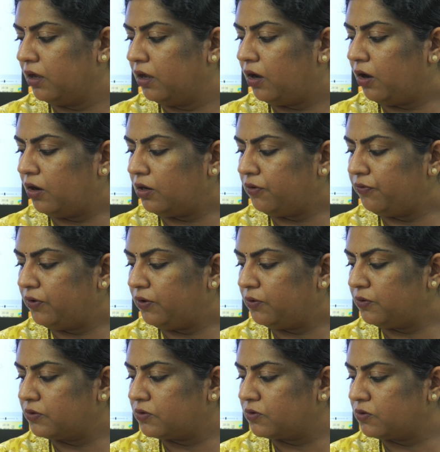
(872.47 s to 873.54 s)
Or if you
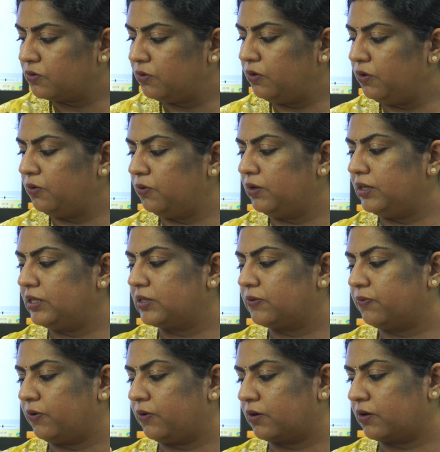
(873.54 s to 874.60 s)
use 2 units
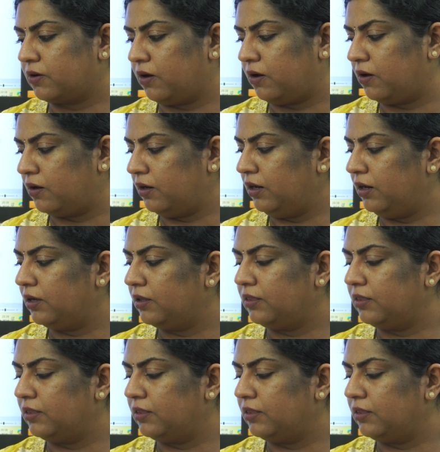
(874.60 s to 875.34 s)
for corn,